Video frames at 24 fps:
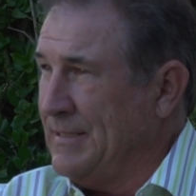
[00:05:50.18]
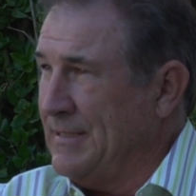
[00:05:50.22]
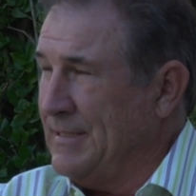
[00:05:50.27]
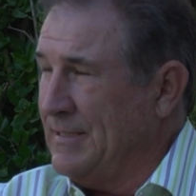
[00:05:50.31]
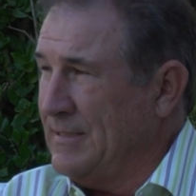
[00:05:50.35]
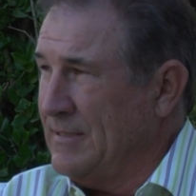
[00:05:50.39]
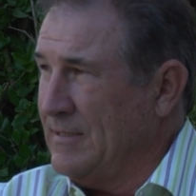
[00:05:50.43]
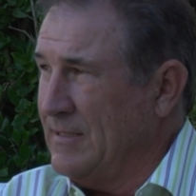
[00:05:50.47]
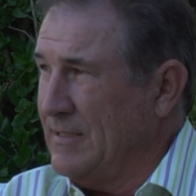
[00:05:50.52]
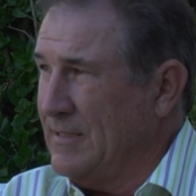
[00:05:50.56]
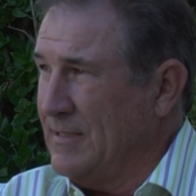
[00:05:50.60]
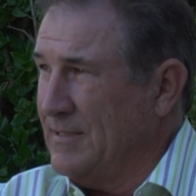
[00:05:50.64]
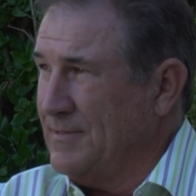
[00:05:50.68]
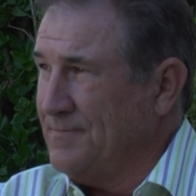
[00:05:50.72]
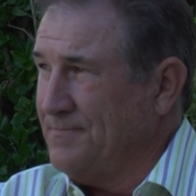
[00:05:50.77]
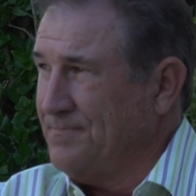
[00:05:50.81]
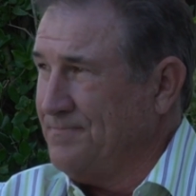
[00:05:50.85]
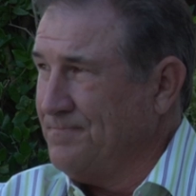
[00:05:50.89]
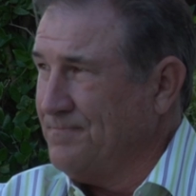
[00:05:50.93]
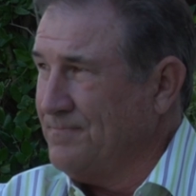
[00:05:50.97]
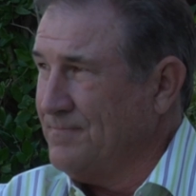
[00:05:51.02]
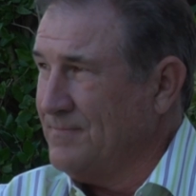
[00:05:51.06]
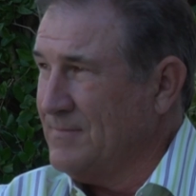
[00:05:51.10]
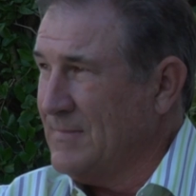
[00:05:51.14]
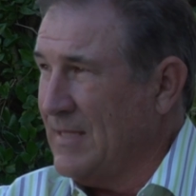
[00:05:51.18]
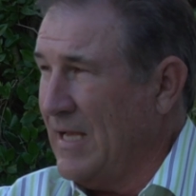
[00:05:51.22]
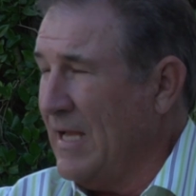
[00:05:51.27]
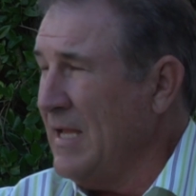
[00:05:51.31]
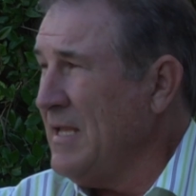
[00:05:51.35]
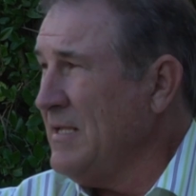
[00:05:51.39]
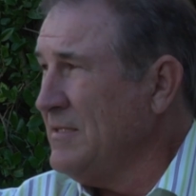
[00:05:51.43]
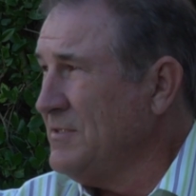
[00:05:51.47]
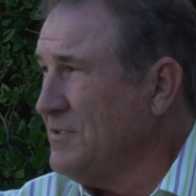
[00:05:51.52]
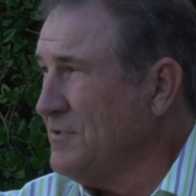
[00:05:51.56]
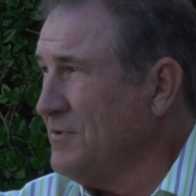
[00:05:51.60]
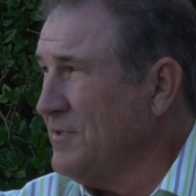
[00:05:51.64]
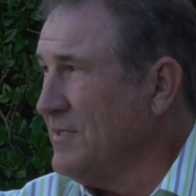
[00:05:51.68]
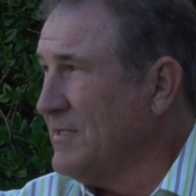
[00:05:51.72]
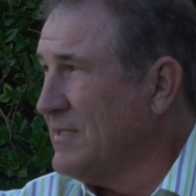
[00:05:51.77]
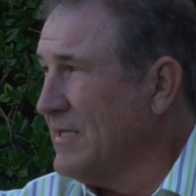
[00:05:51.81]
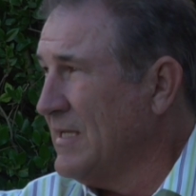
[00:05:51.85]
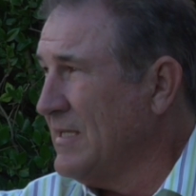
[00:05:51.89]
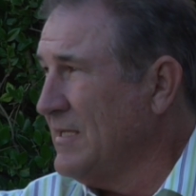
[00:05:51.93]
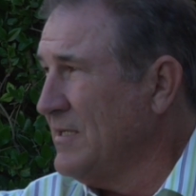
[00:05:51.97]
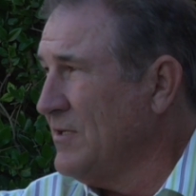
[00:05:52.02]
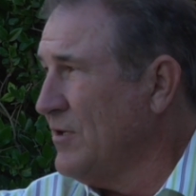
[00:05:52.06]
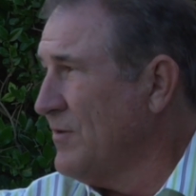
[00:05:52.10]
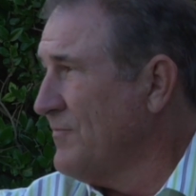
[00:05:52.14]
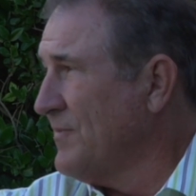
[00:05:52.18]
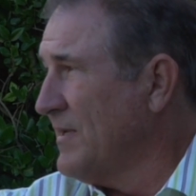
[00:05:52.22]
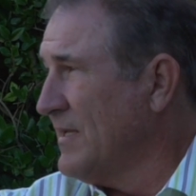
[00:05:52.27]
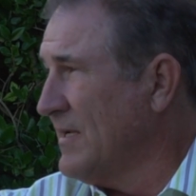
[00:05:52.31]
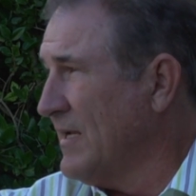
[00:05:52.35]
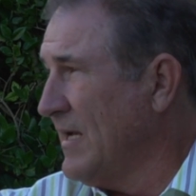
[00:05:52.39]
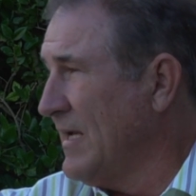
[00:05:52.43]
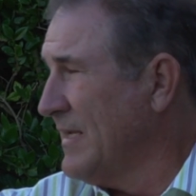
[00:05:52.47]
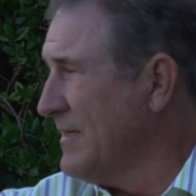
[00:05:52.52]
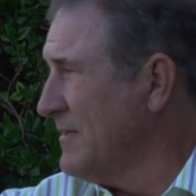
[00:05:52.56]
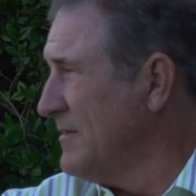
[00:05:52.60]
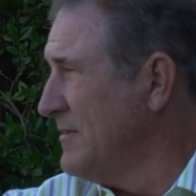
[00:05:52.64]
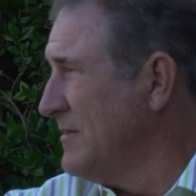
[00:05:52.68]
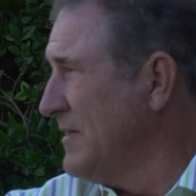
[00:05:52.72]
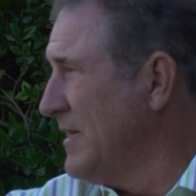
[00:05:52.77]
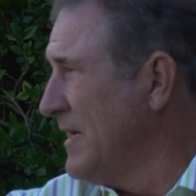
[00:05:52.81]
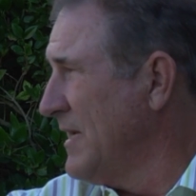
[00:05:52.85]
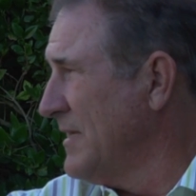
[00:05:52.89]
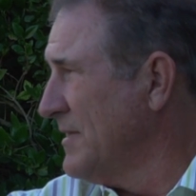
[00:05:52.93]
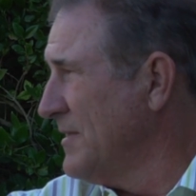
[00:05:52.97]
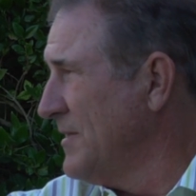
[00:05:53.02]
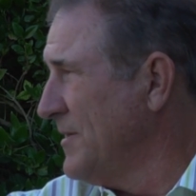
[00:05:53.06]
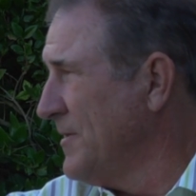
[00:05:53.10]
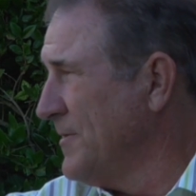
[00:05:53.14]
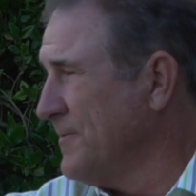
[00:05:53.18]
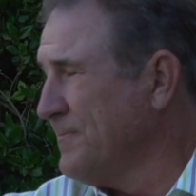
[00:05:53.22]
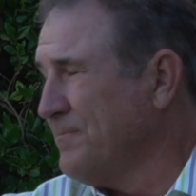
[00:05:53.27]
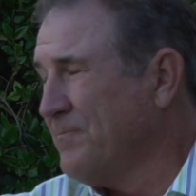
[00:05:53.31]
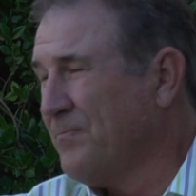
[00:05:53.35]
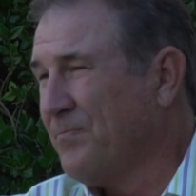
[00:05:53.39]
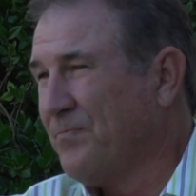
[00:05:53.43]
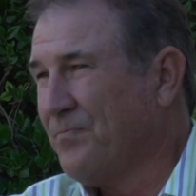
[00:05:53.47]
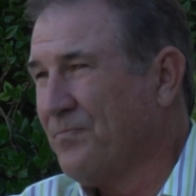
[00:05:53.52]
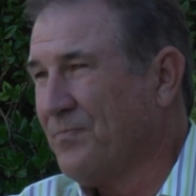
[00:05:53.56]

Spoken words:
And I enjoyed it. I didn't know if I'd like it or not, you know.